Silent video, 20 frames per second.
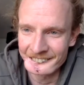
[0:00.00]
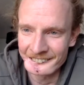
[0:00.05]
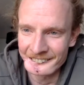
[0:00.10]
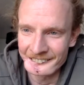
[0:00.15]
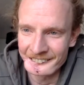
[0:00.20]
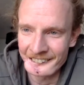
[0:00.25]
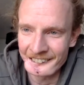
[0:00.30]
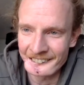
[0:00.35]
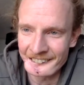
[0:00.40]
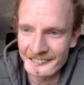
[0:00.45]

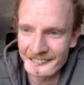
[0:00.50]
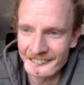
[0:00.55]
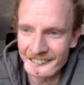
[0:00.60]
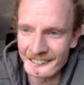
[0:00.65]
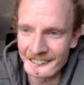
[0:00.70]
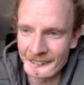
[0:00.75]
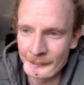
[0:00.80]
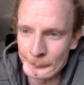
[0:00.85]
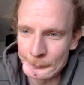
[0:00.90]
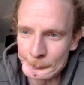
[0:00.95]

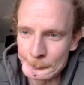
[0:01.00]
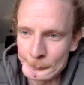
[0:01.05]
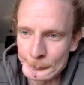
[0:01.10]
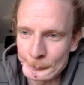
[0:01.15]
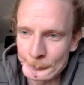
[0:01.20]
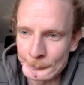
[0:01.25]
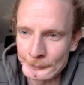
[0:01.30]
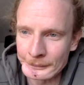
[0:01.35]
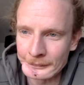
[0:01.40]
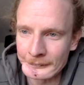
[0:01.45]
Yeah.
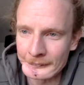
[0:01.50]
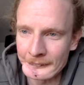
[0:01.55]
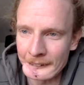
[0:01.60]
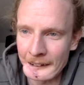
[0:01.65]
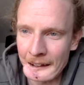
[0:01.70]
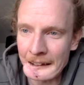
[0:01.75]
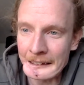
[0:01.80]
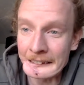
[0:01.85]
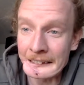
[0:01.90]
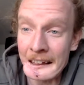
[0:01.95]

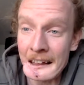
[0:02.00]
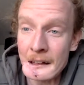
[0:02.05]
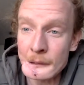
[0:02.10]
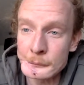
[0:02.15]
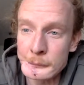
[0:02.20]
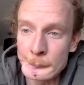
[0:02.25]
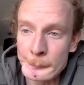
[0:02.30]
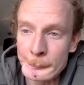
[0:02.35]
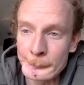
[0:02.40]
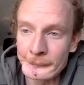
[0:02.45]
I
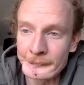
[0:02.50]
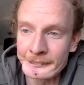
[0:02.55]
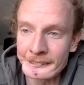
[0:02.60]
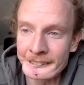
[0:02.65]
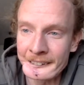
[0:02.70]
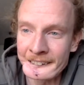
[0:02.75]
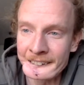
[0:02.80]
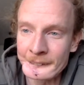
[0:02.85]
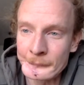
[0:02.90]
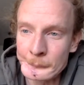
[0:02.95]
laugh when people
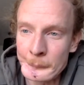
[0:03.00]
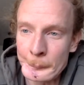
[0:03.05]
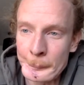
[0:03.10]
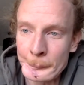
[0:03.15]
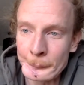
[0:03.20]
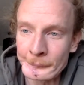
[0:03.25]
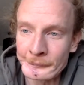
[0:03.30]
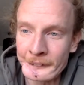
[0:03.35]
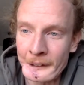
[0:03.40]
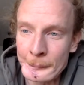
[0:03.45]

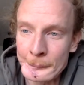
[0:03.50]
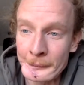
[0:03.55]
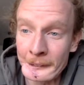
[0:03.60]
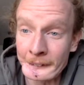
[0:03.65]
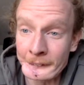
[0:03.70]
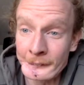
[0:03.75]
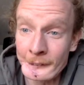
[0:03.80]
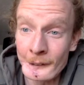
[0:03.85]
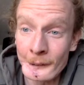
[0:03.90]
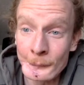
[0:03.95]
tell me,
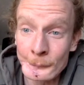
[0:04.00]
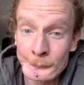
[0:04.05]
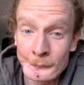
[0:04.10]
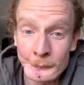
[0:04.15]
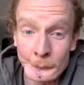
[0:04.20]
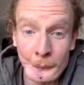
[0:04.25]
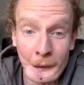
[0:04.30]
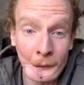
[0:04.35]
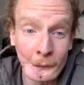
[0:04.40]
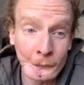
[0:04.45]
like, yo,
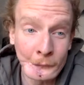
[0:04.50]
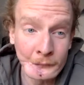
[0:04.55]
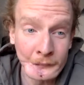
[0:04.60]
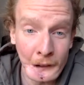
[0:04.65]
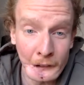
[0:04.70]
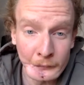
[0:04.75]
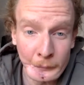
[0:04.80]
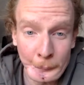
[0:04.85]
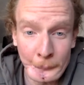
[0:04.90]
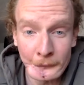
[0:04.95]
so I heard
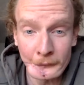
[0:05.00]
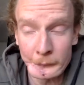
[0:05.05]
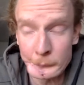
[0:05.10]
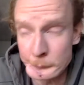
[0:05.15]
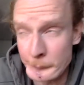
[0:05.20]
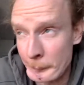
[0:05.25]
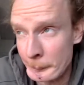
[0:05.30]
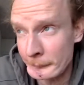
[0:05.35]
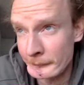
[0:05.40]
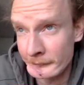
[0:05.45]
South American
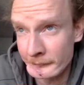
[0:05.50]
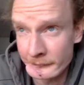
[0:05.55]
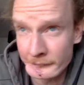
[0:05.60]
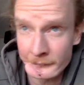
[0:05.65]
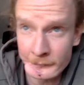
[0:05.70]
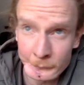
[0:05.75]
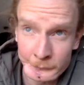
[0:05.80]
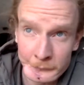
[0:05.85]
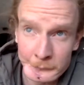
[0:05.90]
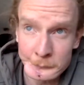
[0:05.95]
women,
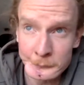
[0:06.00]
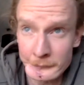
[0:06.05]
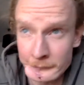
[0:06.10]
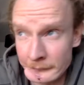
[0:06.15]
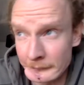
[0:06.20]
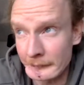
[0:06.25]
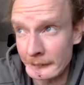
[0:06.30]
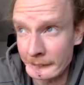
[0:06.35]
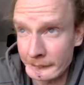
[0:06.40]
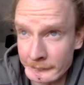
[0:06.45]
they're
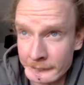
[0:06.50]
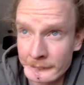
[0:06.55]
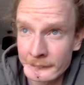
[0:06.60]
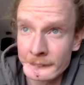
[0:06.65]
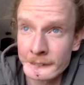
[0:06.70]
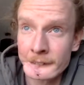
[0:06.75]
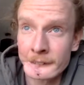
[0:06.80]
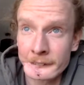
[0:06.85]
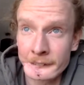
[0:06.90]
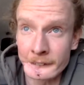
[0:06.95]
very, like,
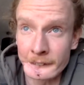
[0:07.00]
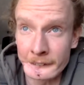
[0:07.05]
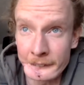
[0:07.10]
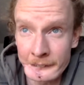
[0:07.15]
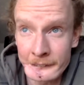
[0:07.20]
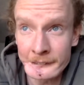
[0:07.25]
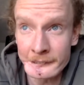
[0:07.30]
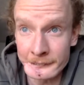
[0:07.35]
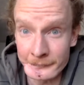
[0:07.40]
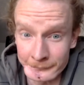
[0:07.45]
they're
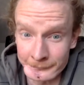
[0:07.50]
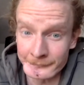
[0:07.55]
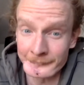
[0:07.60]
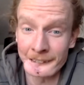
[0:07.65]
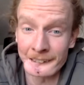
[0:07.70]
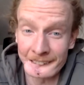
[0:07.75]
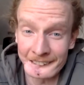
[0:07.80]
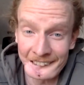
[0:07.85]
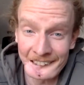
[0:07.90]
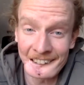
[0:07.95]
easy.
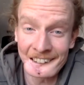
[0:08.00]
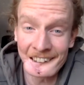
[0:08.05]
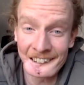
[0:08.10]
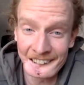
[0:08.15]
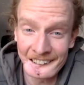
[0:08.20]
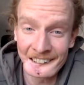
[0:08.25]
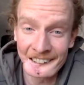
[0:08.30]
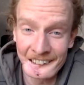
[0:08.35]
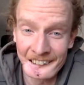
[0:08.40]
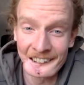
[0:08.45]

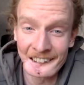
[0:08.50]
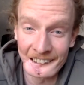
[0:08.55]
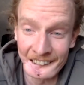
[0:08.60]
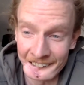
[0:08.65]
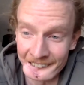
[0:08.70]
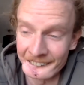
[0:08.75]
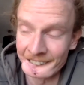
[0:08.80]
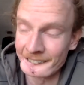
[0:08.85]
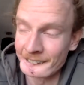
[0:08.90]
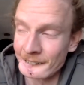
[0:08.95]

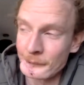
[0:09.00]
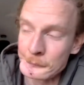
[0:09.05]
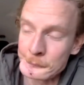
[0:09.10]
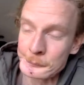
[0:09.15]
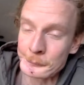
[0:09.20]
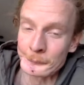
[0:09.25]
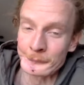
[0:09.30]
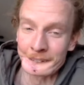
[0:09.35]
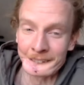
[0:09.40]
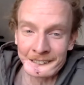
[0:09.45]
Yeah. Go
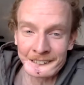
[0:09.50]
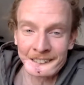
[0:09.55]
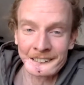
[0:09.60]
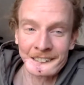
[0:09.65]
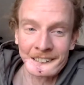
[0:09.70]
for it.